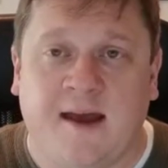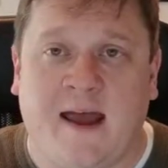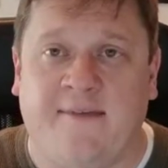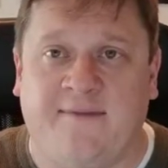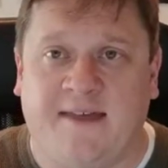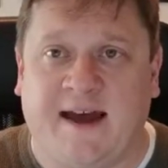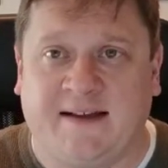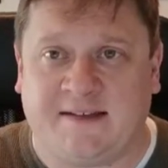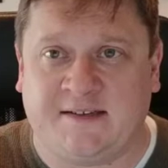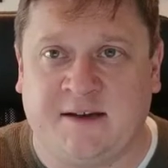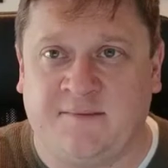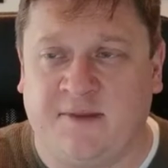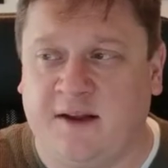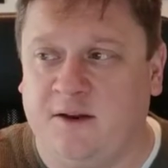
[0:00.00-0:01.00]
And that
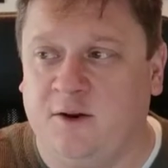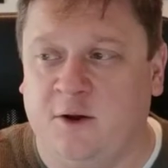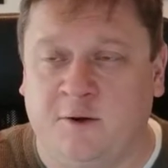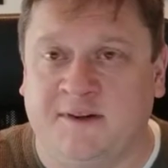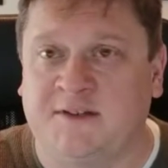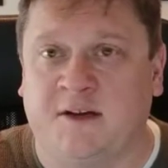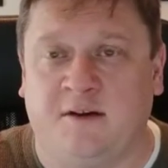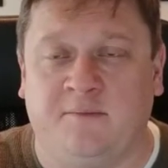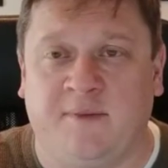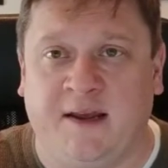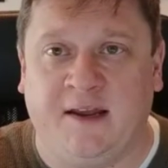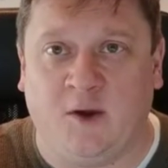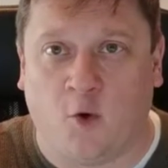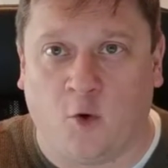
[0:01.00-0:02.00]
something new is going to
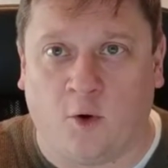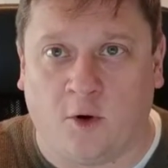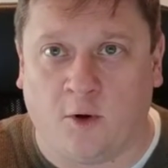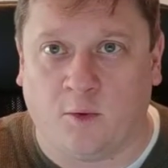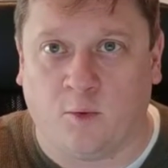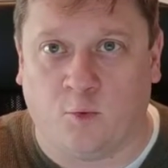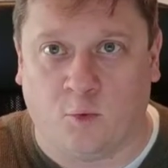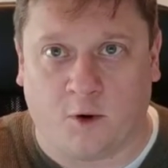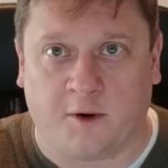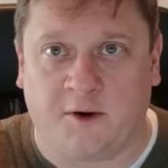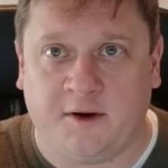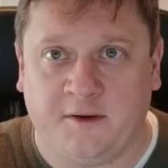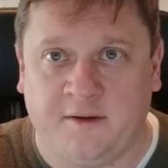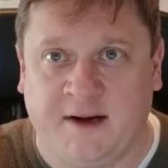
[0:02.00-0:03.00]
be your
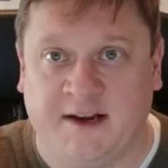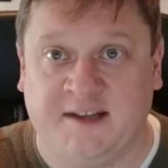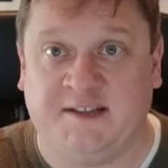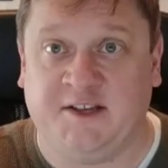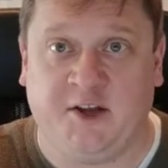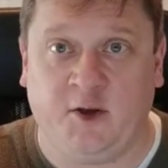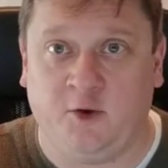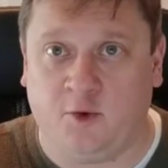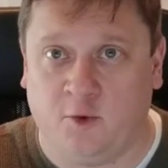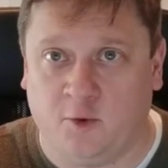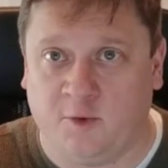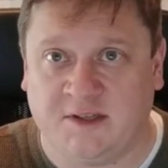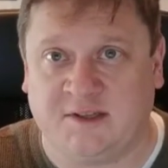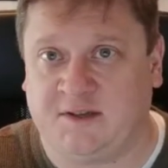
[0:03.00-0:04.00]
work. It is
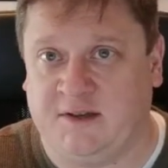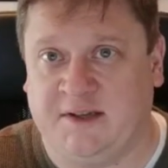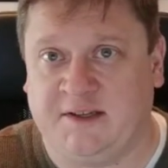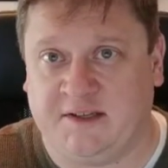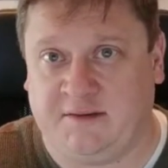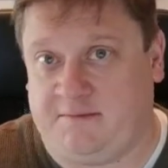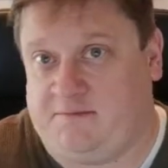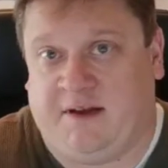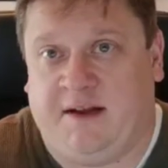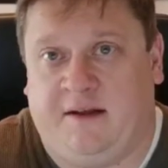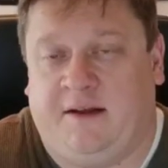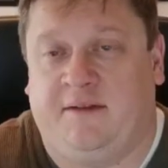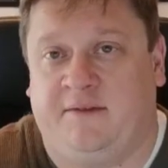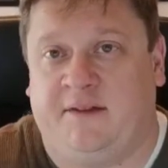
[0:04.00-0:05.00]
you. It's it's
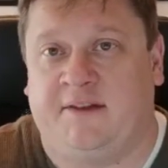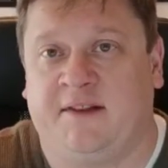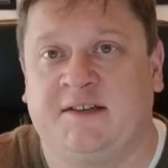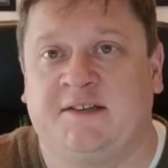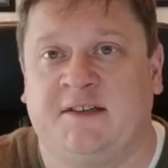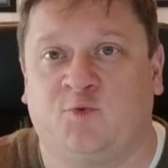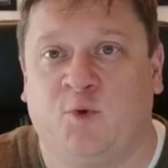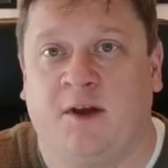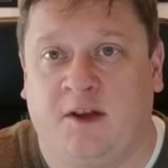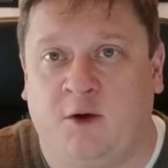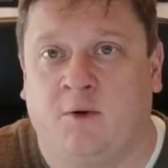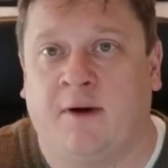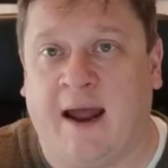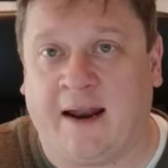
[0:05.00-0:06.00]
it, this is what
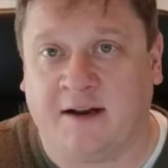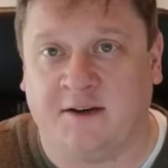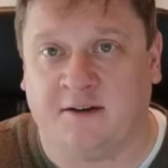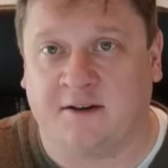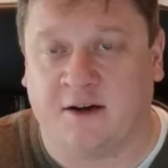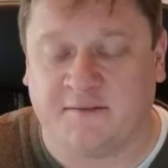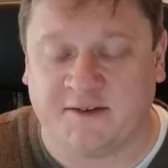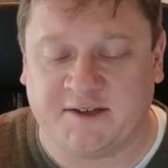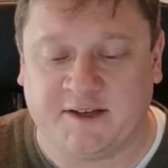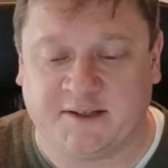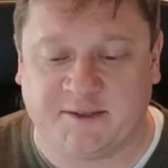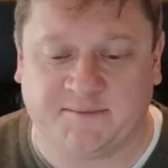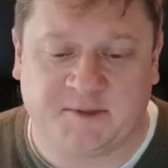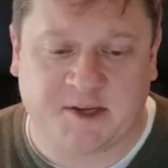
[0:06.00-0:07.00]
you are adding to the
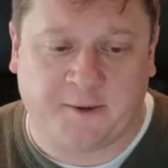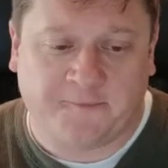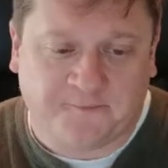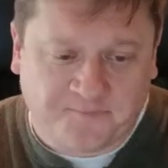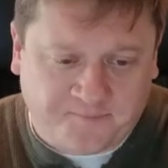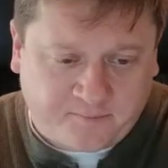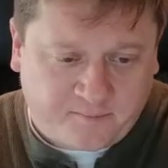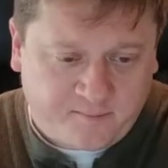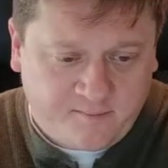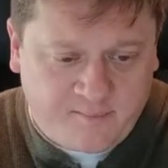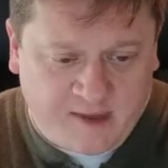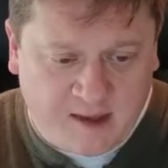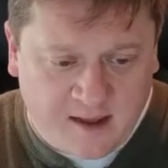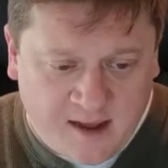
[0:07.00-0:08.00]
conversation. So
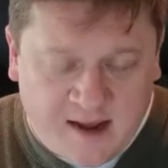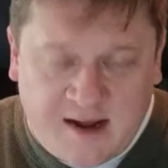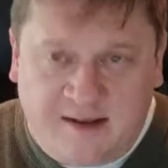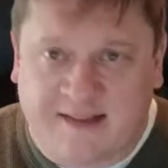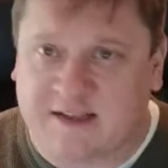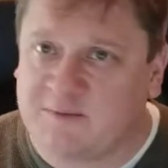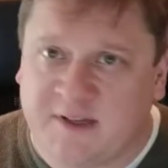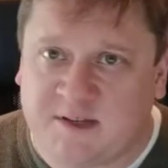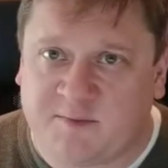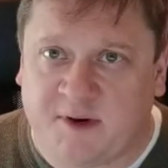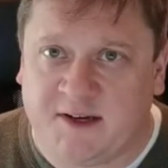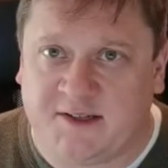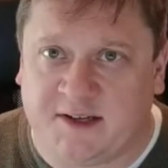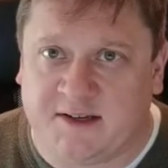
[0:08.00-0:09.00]
that's what this
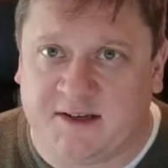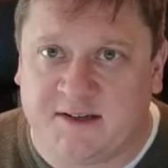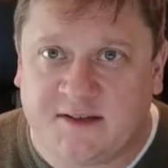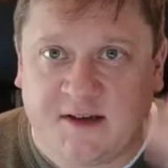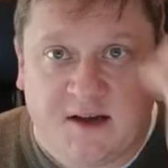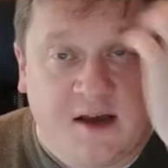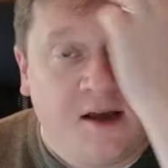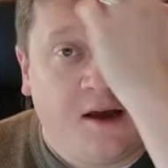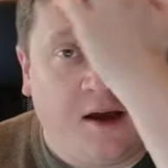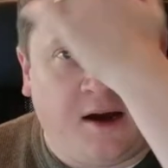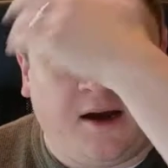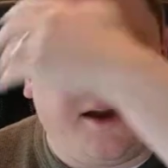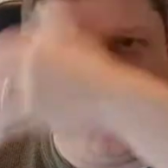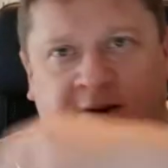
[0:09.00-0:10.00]
project is.
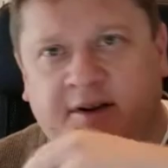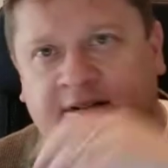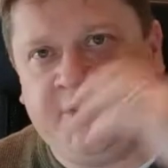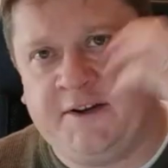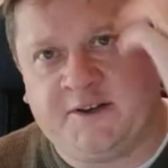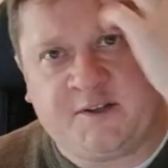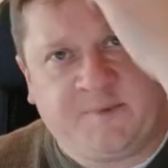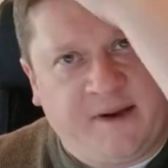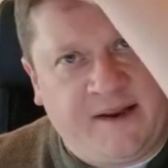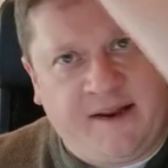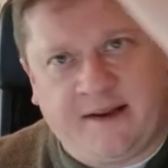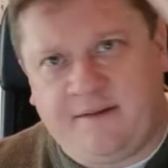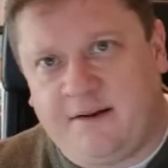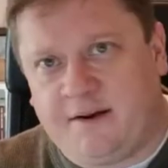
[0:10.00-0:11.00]
Uh, you're gonna you're
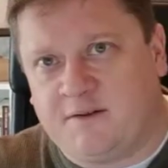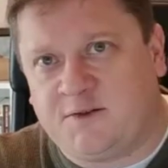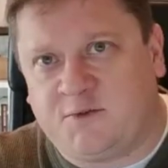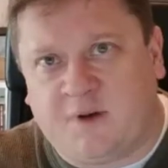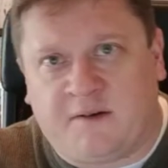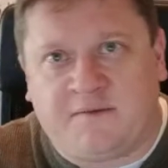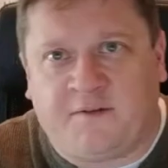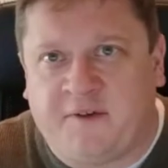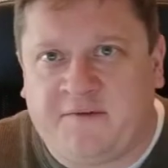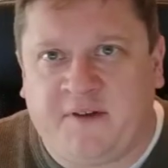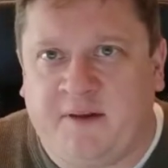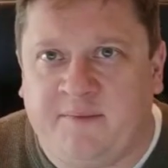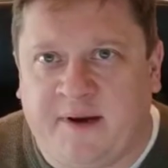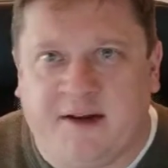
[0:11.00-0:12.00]
spending you know 12 to
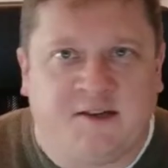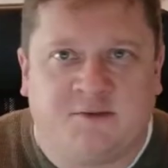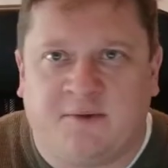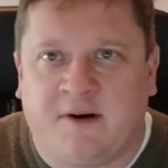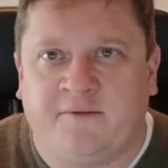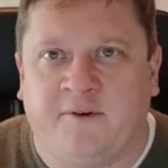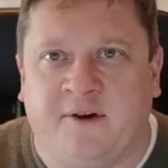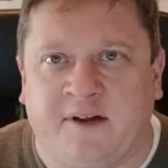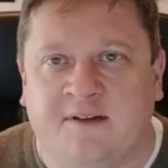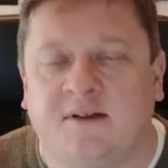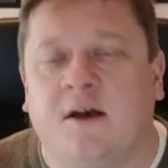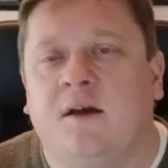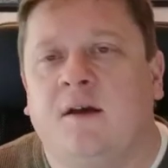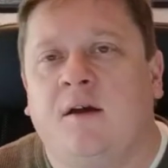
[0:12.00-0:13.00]
15 pages, whatever it
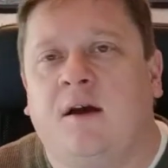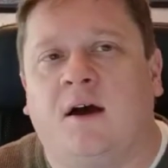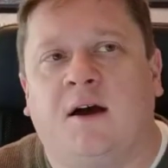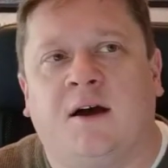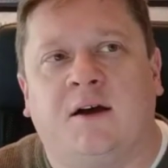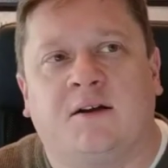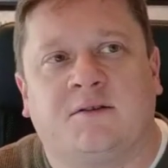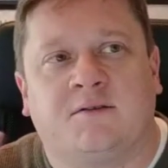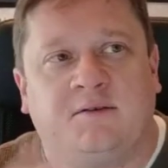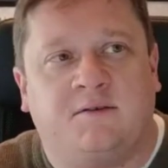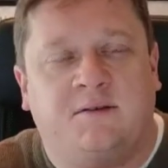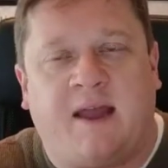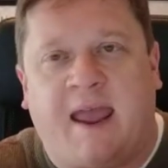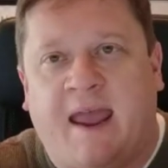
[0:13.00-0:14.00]
is, uh,
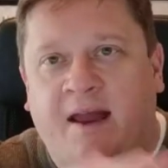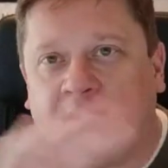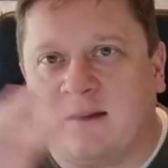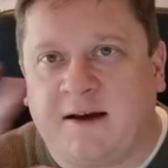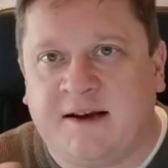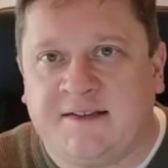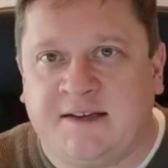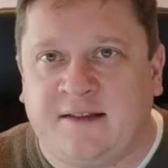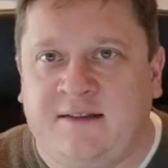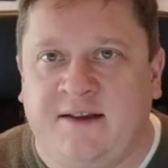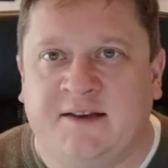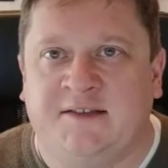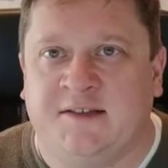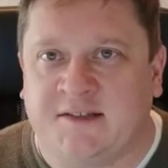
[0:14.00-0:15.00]
analyzing
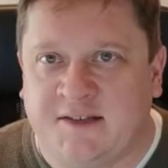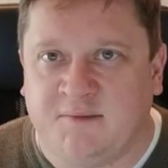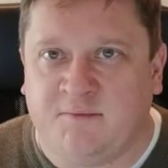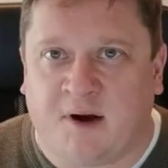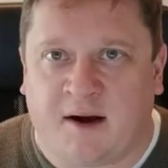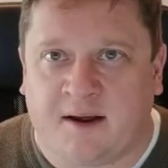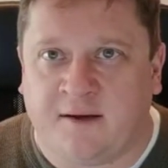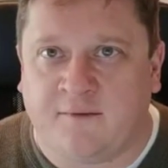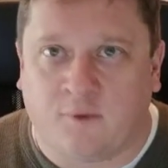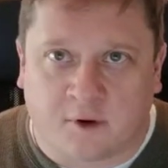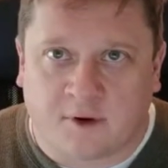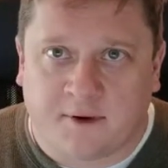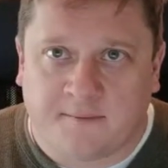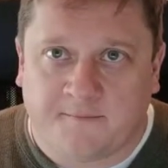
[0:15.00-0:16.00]
the existing body of
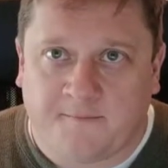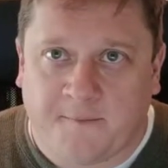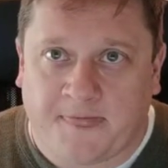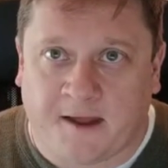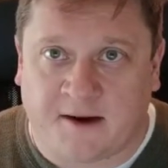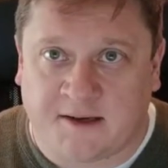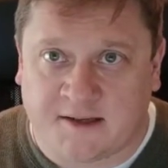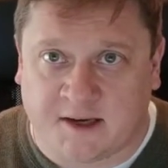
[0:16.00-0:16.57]
work on a